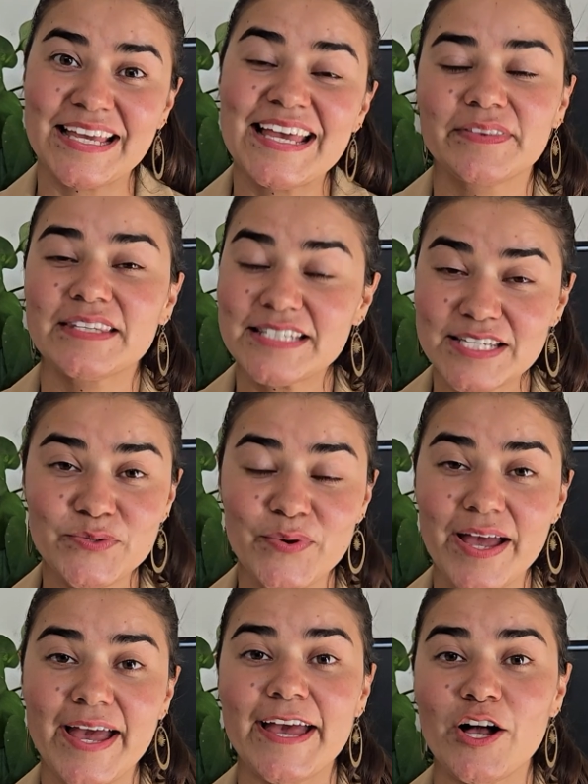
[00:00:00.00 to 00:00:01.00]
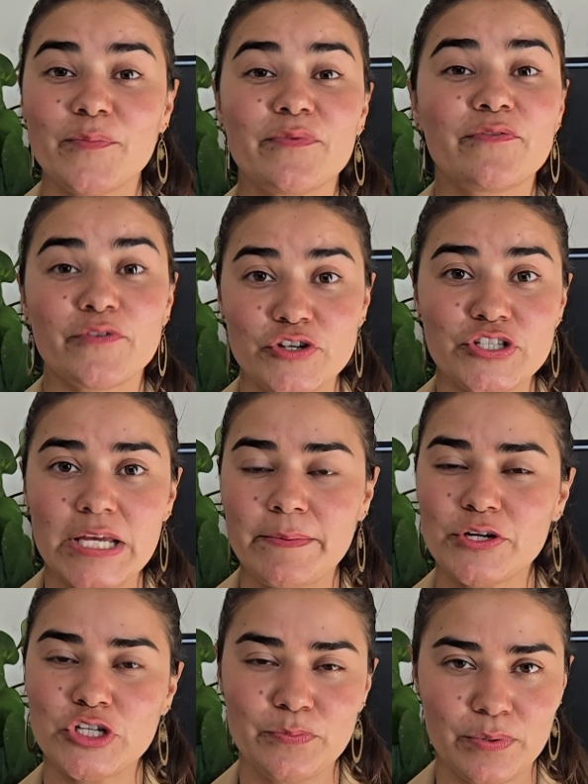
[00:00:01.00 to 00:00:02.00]
This is why I help first-time
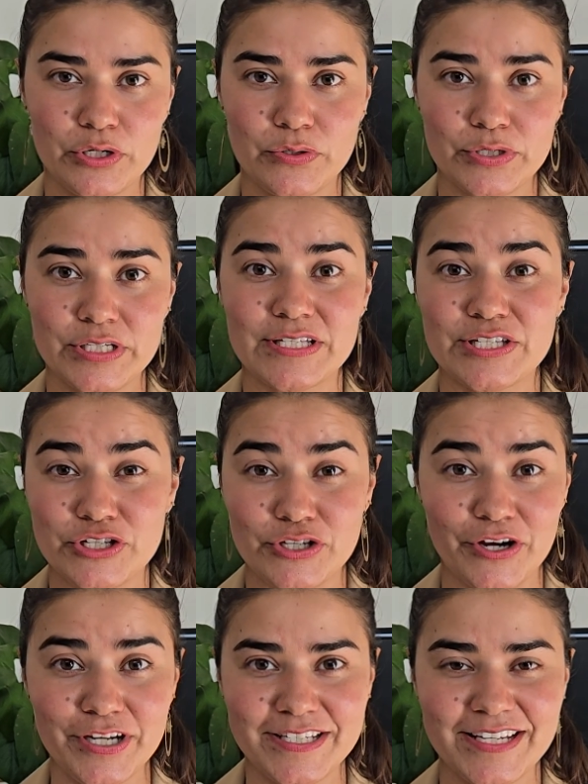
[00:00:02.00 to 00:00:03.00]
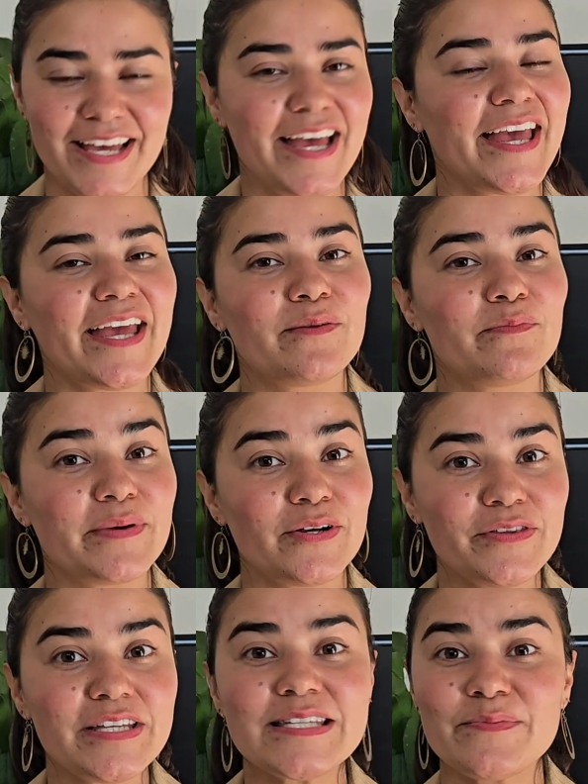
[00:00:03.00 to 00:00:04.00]
entrepreneurs start and
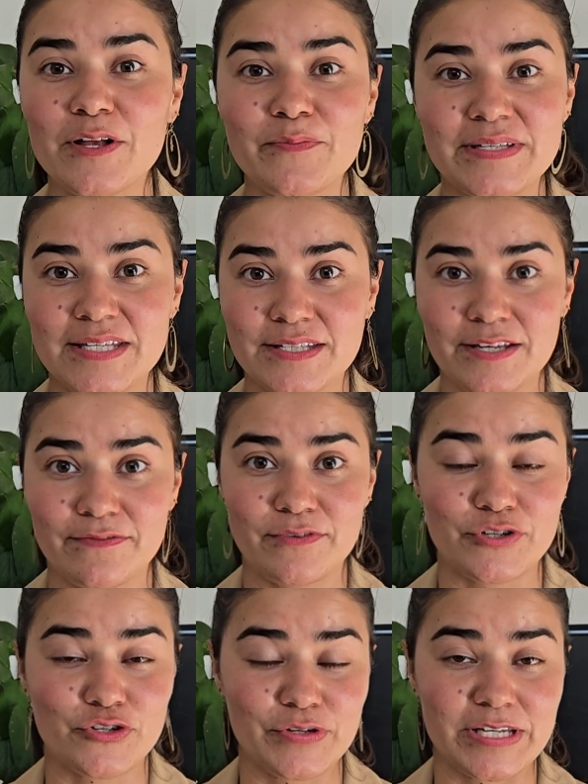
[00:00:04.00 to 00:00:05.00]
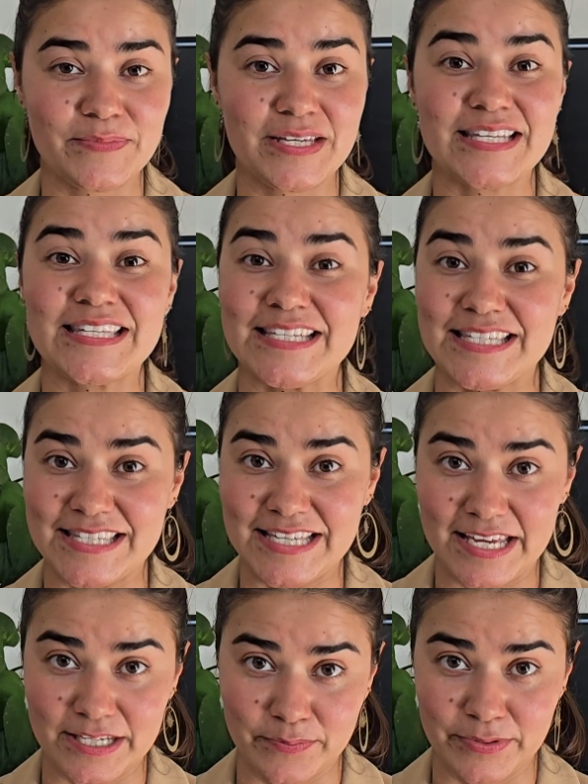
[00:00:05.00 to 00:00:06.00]
build the small business of their dreams
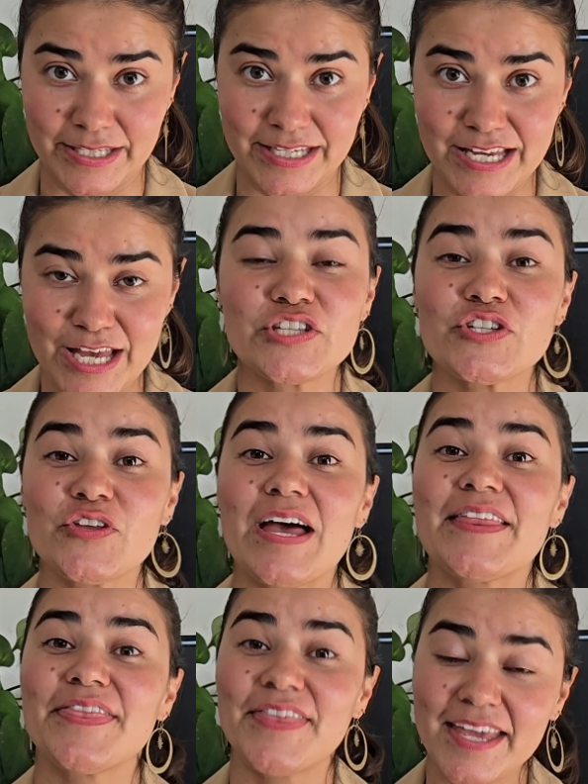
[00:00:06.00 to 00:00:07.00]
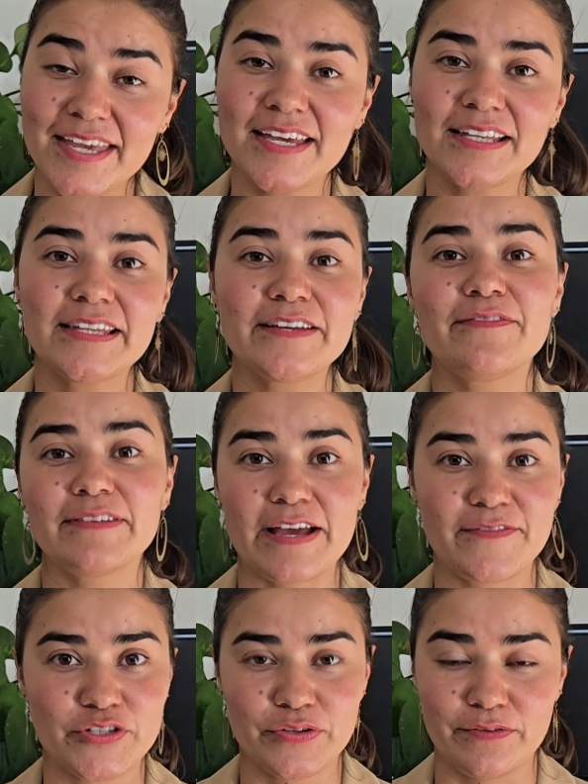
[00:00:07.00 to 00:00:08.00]
sustainably so that they can live
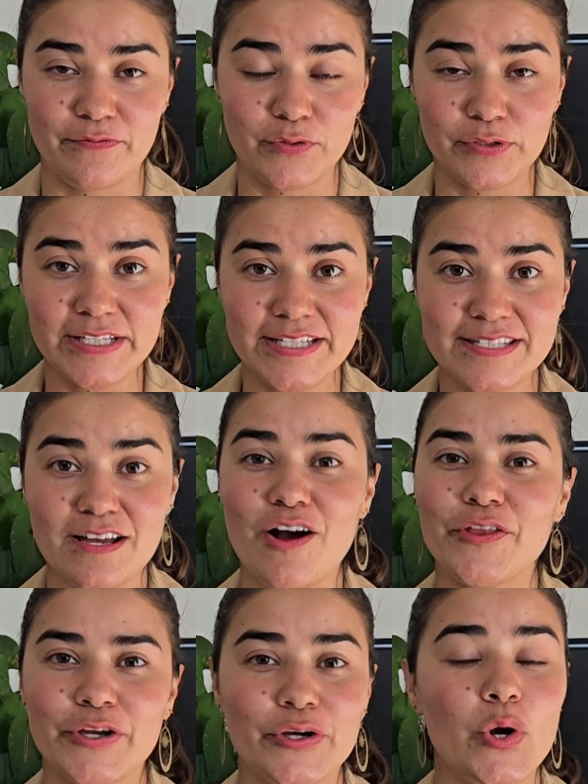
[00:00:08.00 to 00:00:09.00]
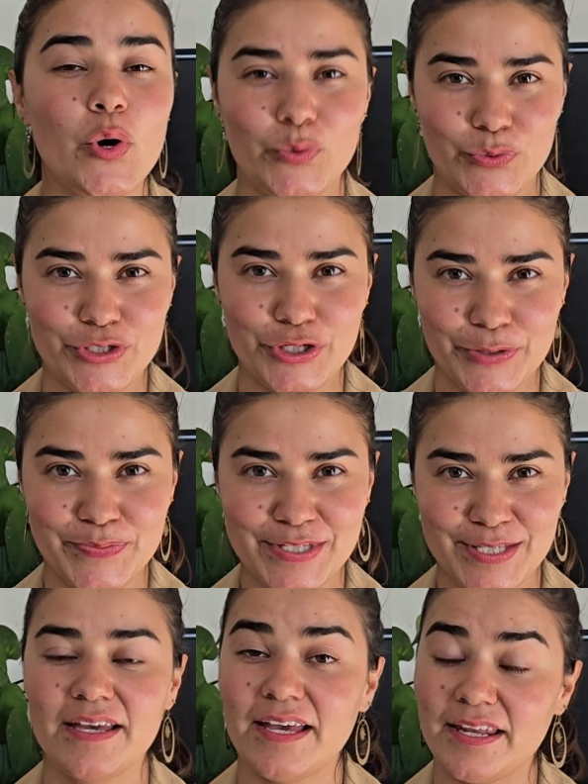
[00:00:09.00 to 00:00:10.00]
life to the fullest on their own
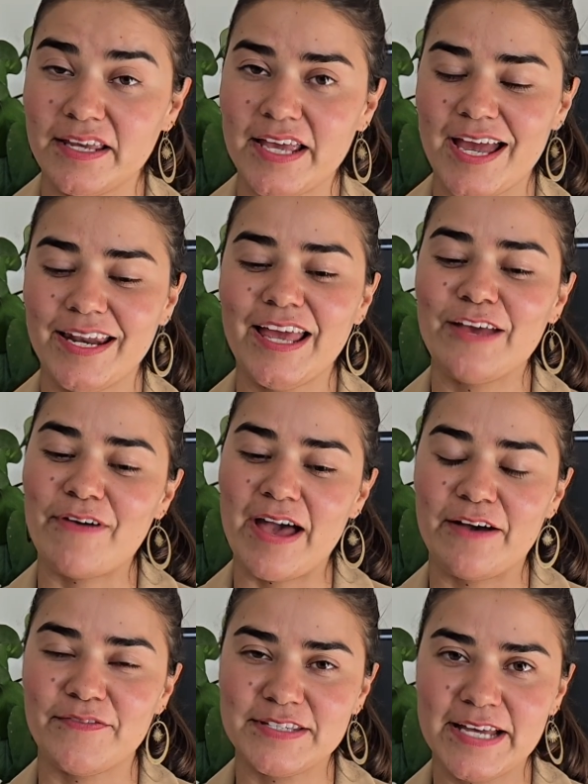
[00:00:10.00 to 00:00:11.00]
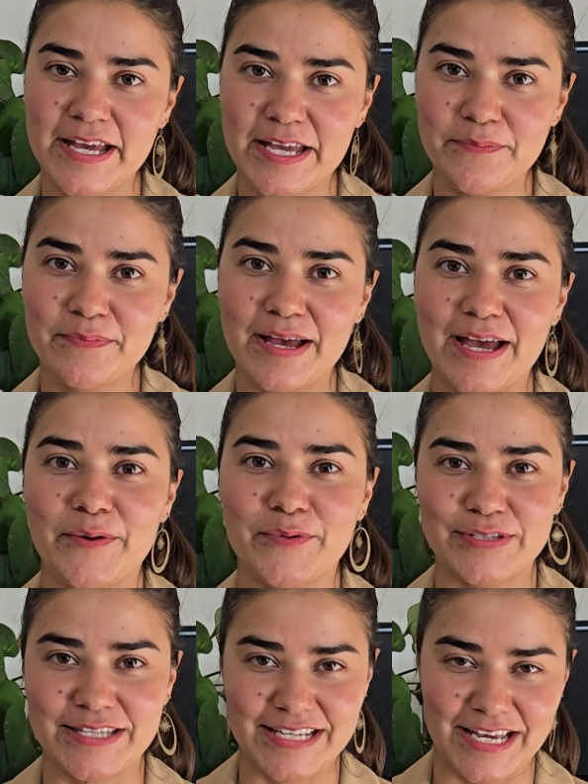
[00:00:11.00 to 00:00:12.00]
terms. And again, if I have time, I will
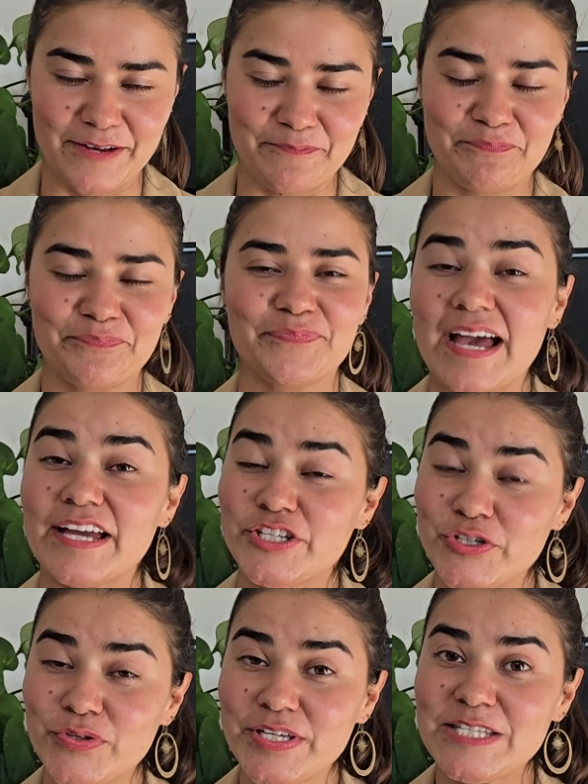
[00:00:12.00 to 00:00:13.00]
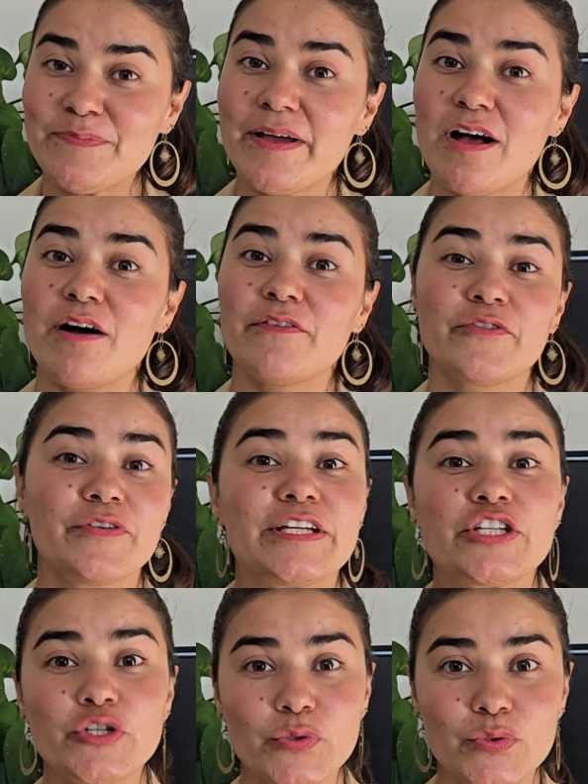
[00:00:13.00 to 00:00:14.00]
say, I do this by offering
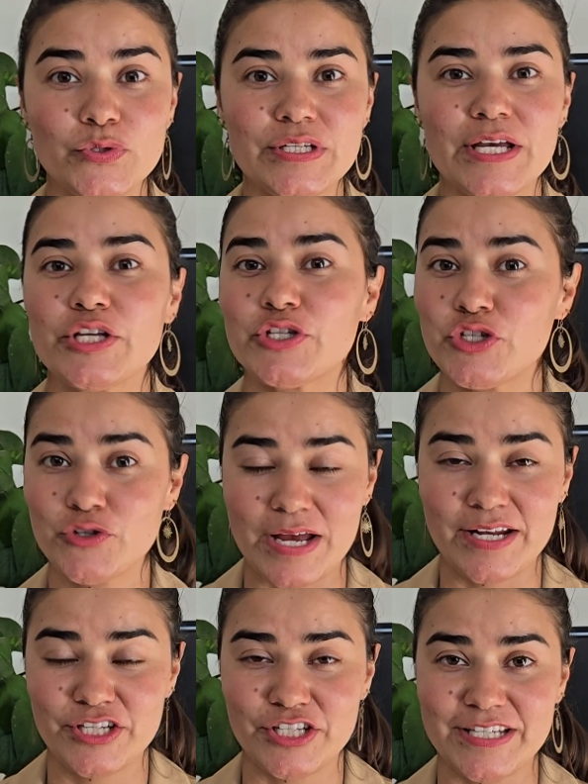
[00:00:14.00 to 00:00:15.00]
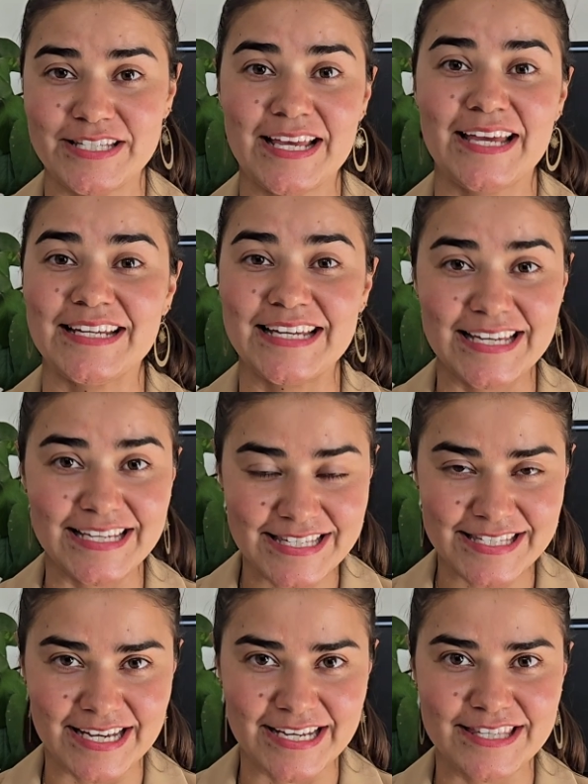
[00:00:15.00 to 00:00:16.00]
tools, strategies, and
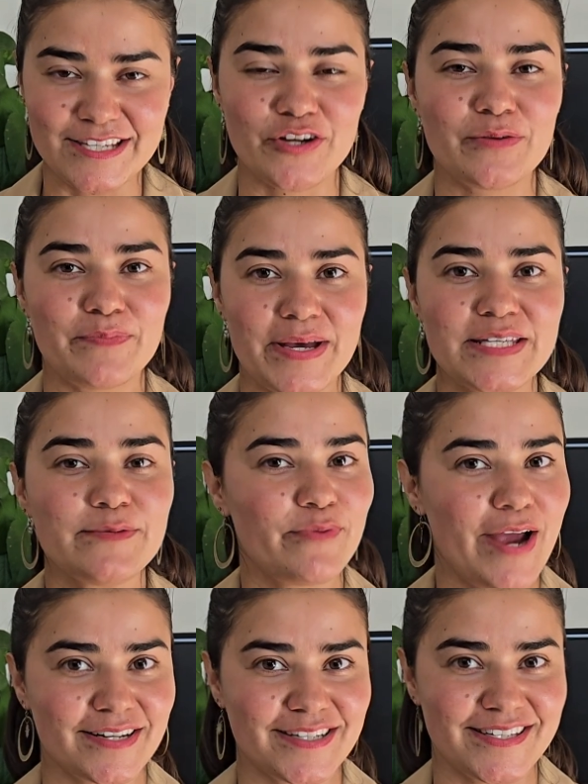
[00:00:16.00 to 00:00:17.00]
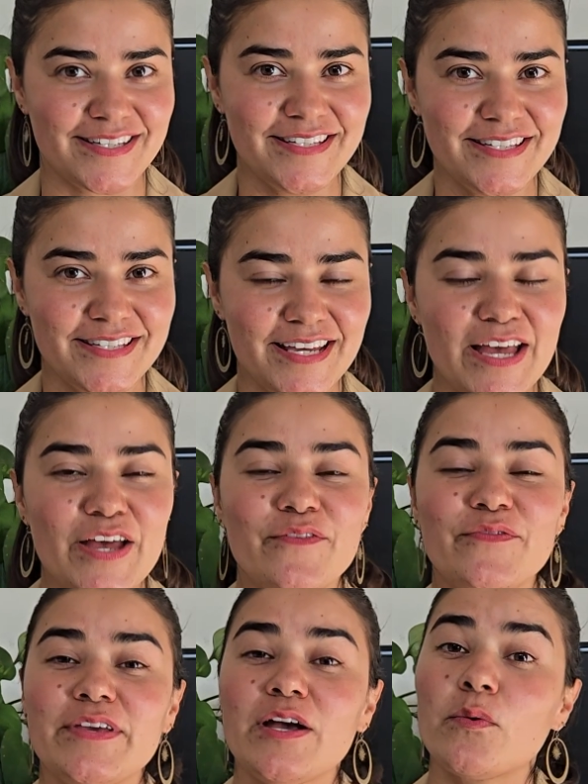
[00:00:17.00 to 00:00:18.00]
insights on best practices
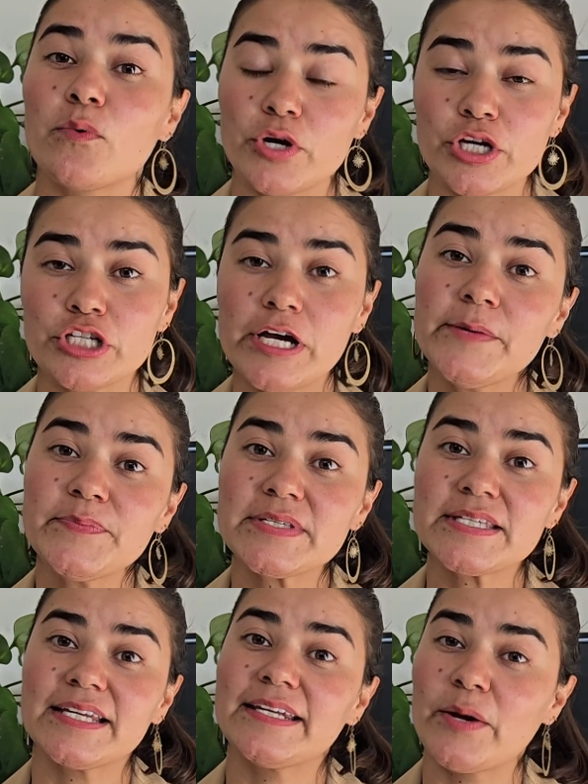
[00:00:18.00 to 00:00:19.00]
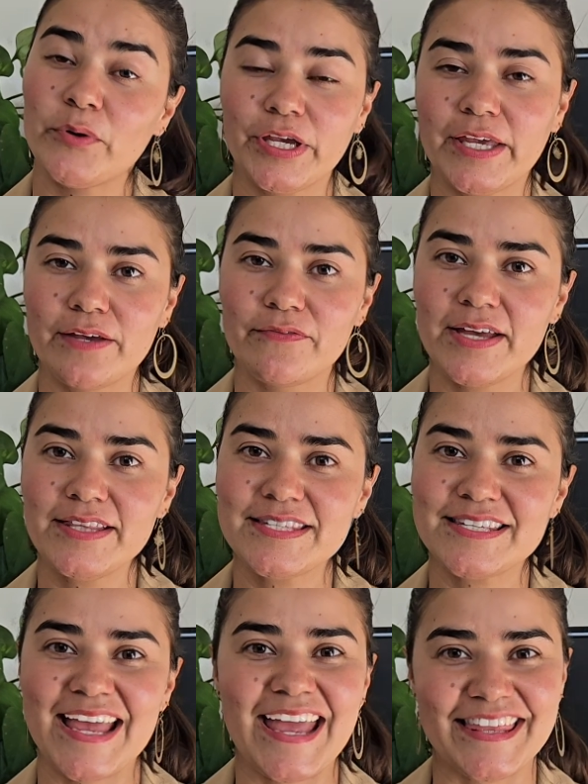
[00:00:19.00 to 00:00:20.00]
via workshops, networking events,
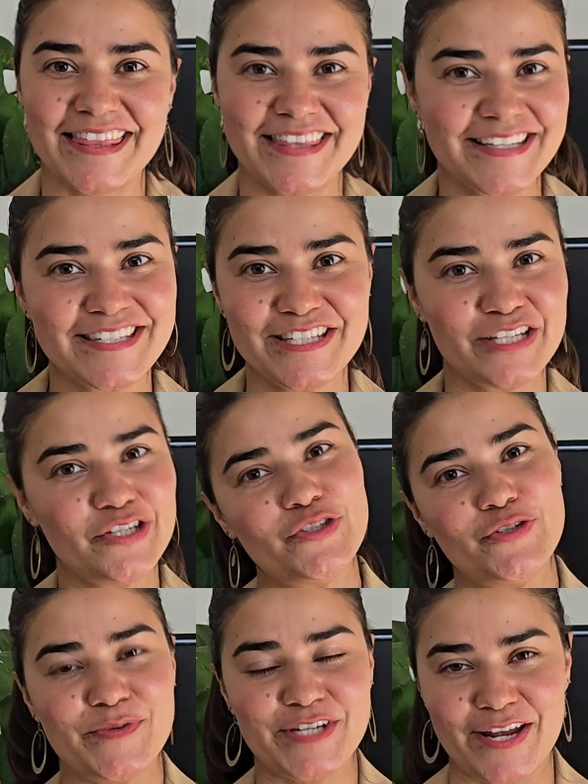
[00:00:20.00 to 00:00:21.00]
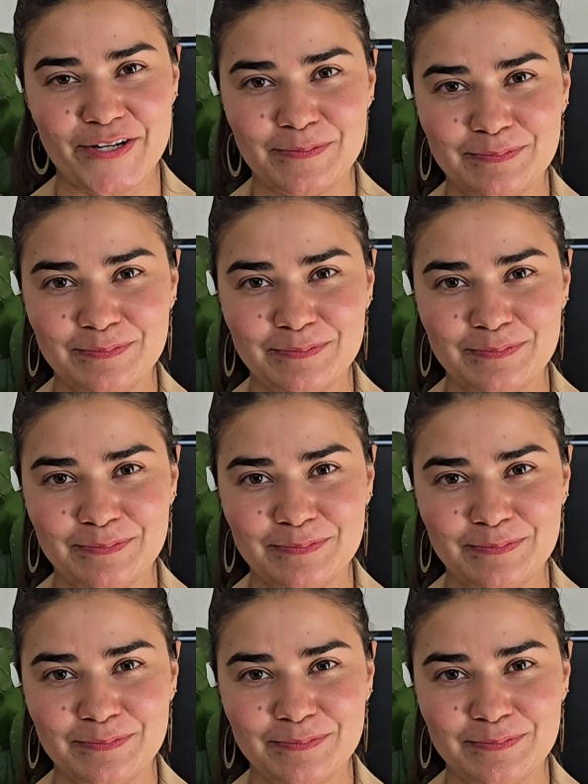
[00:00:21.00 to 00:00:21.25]
and this YouTube channel.